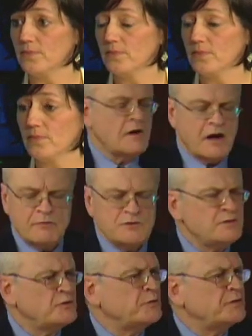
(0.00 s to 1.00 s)
Uh, how
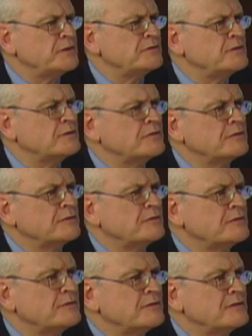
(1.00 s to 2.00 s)
would you explain the
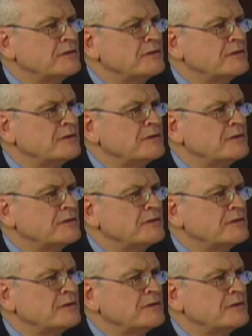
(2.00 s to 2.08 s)
difference?